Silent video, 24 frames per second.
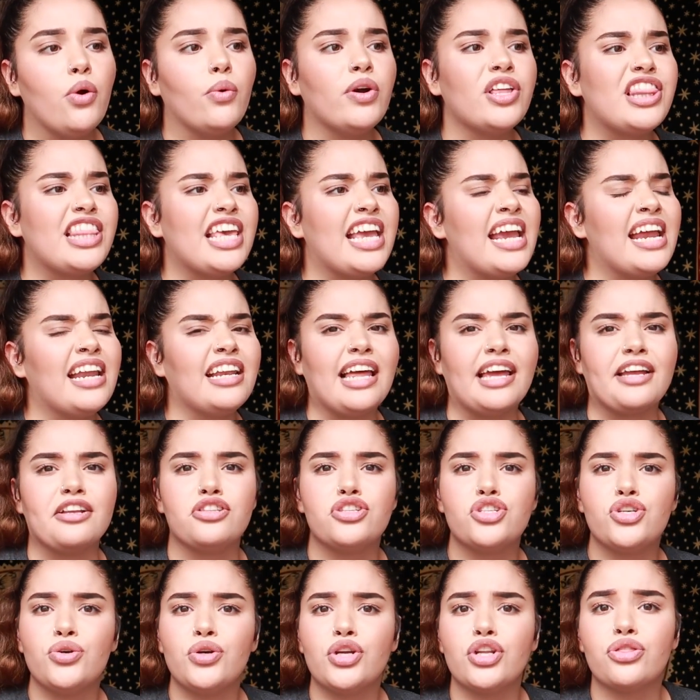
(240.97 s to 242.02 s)
within like
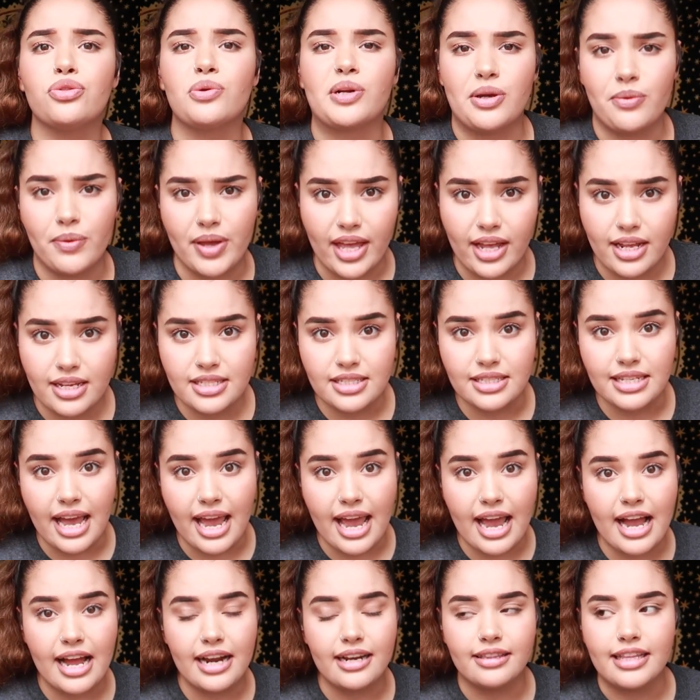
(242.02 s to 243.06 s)
2 to 3 weeks,
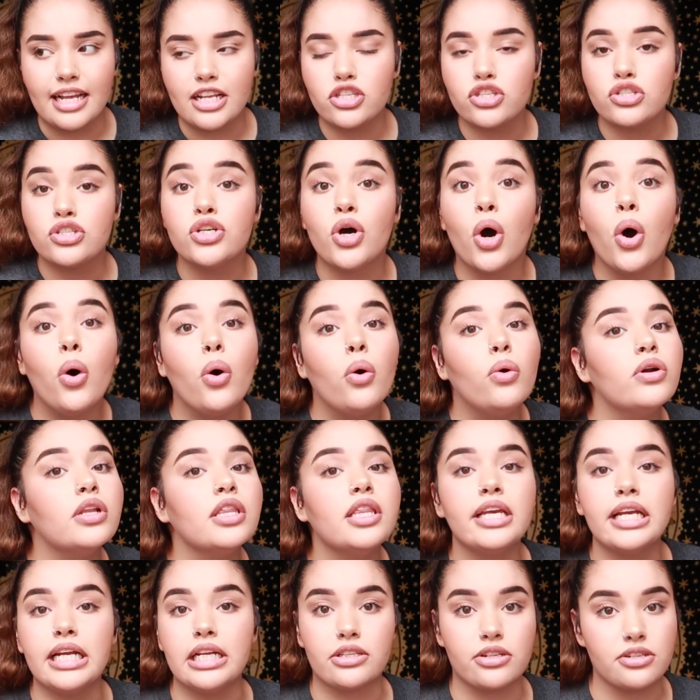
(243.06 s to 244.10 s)
and that's
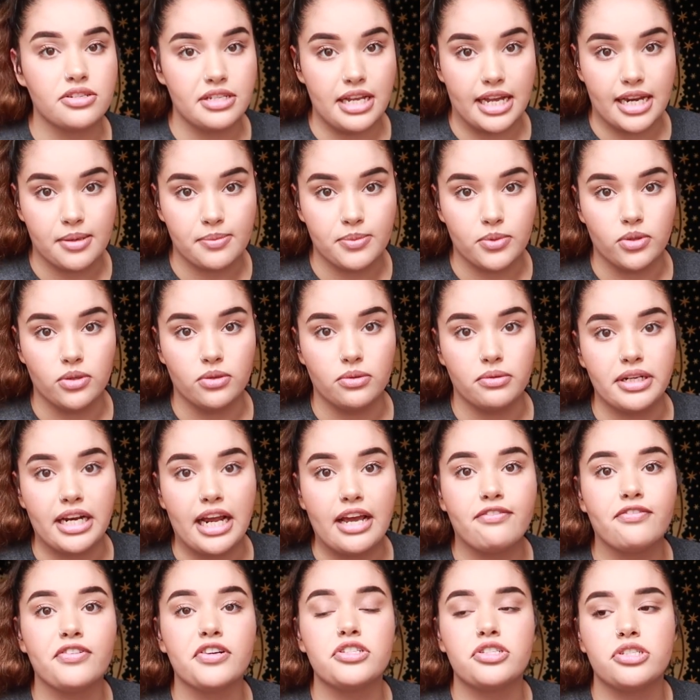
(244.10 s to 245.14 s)
totally understandable. When
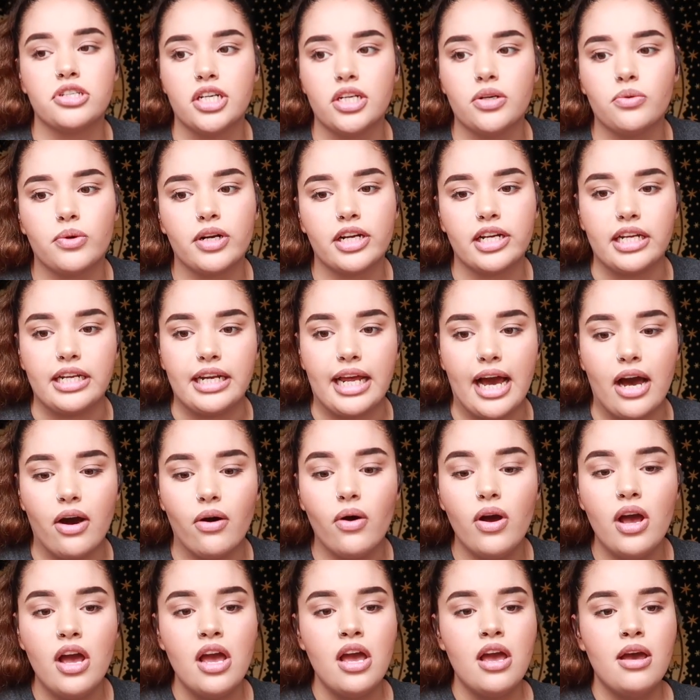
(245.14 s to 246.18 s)
I first started working
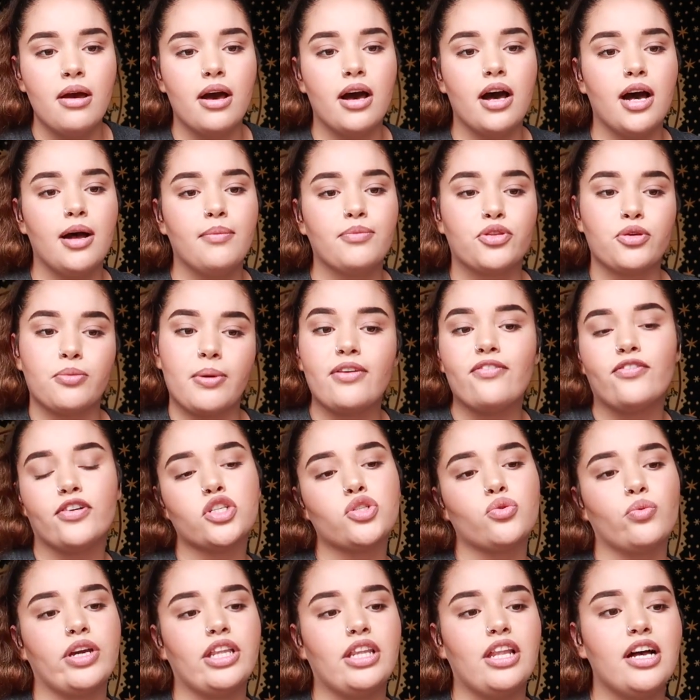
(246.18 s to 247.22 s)
out through my
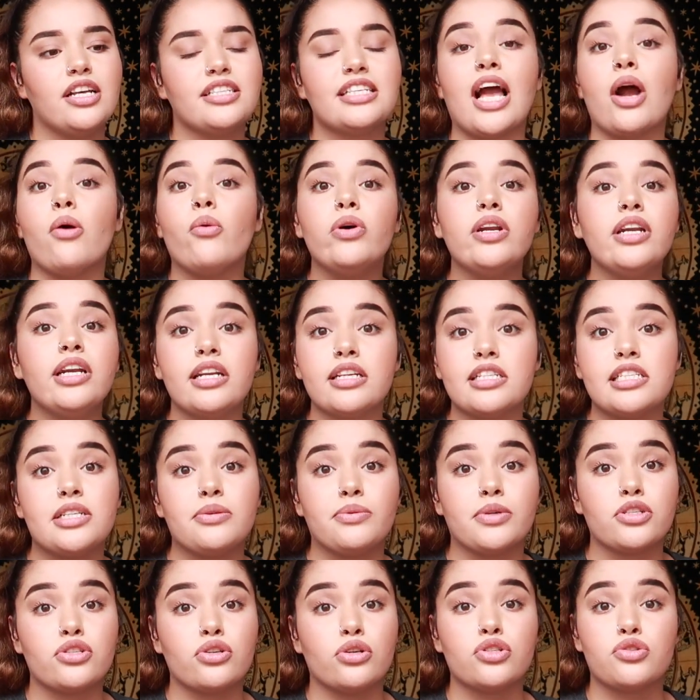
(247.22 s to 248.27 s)
first weight loss, I wanted to see
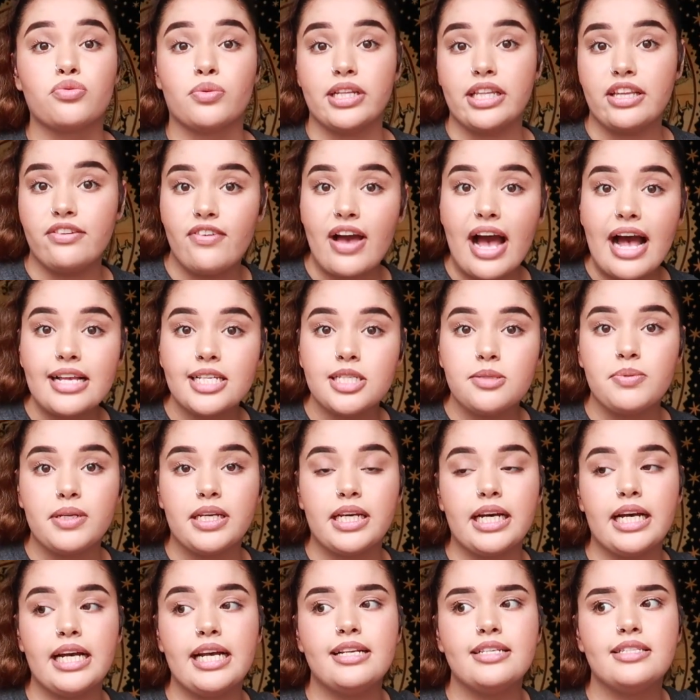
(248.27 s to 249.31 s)
results really fast
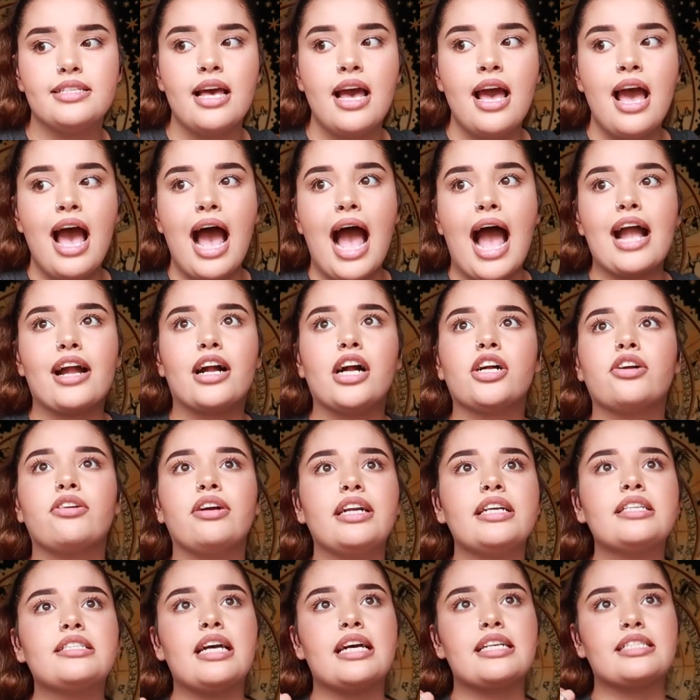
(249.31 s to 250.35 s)
because I got
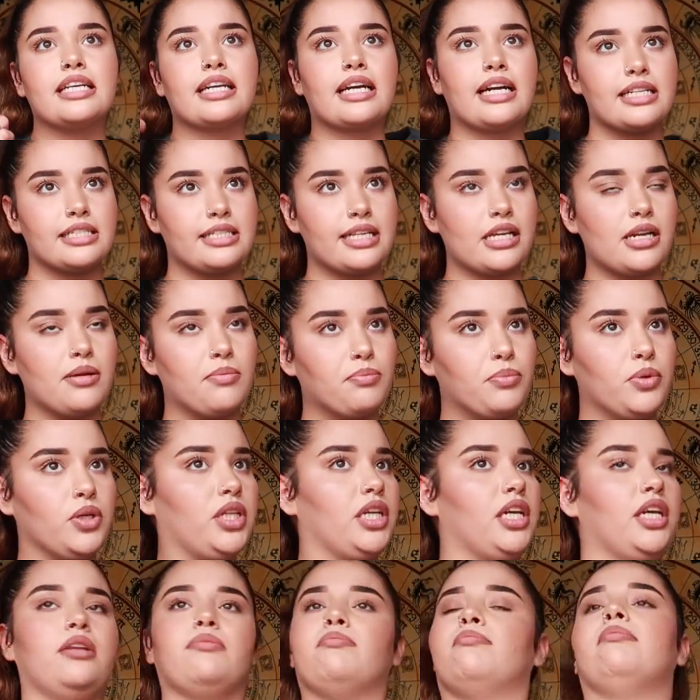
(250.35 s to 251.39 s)
criticized, like I said, and
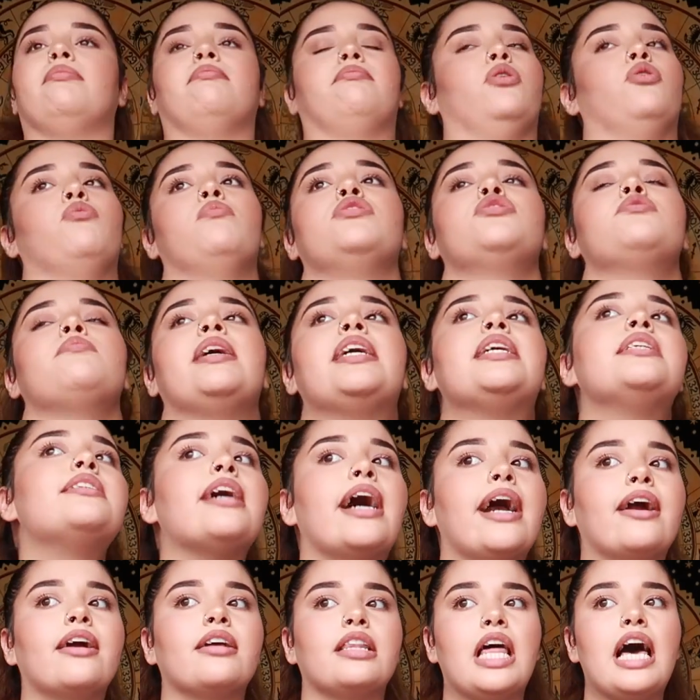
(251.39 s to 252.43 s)
bullied almost my
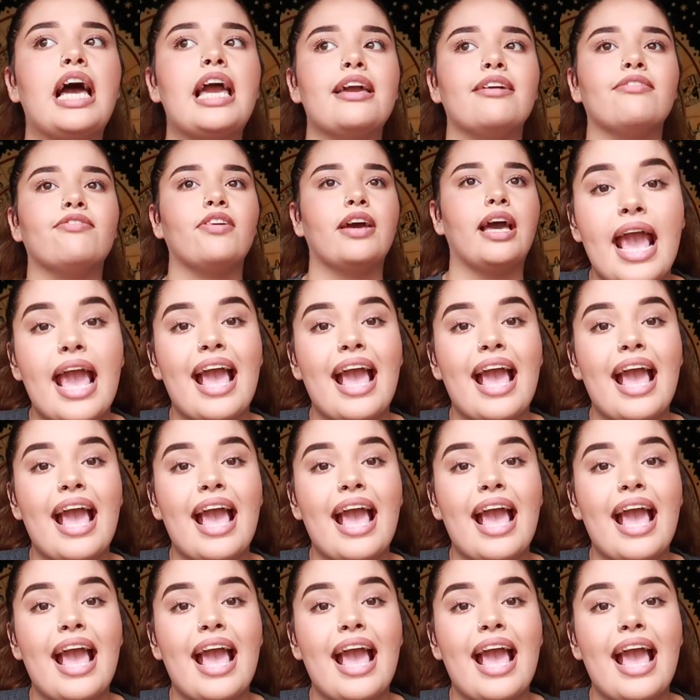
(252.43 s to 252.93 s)
entire life.